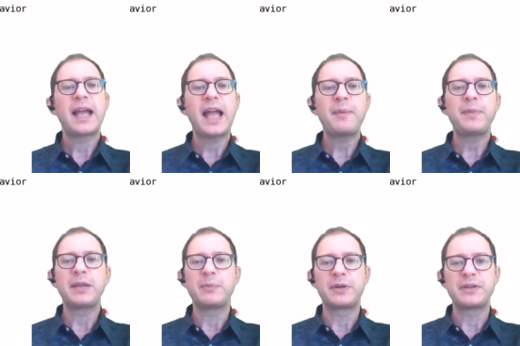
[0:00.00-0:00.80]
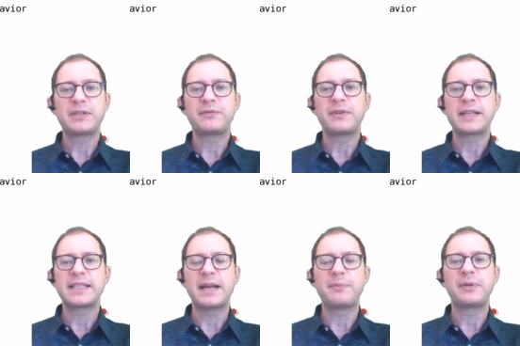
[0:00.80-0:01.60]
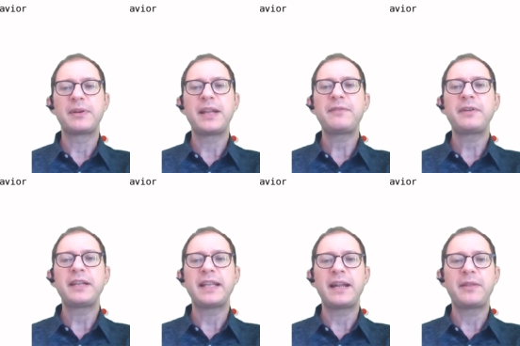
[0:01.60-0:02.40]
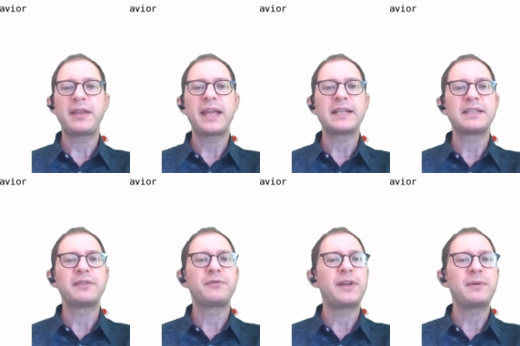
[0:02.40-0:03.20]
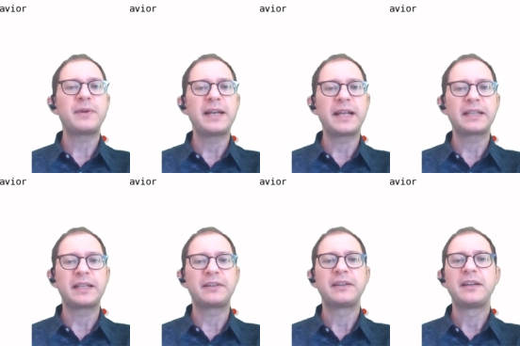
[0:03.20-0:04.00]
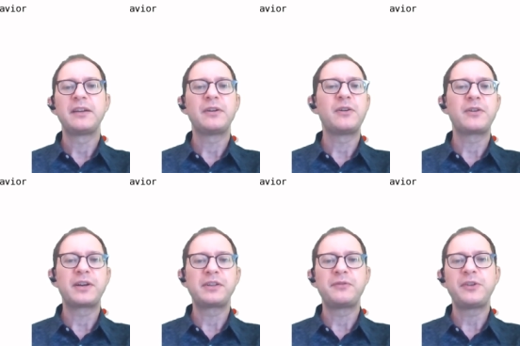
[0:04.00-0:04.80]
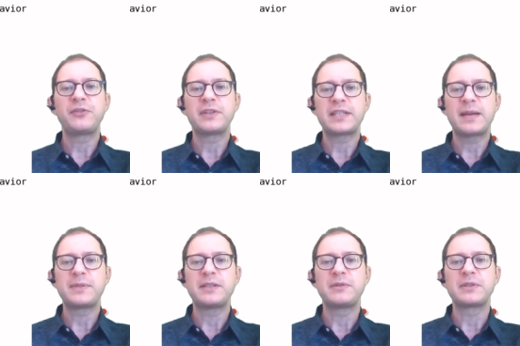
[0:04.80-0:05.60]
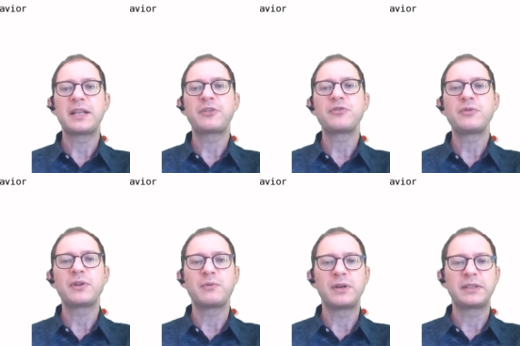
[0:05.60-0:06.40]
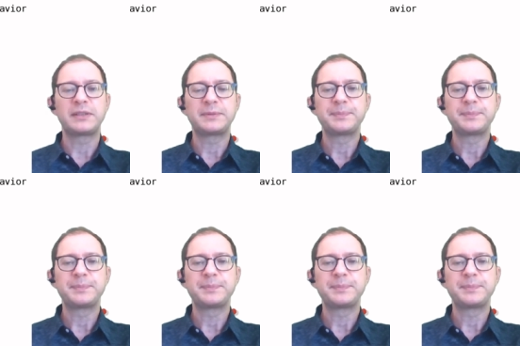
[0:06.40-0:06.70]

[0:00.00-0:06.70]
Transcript: Hummingbirds, for example, never eat anything else than flower nectar or artificial substitutes like sugar water.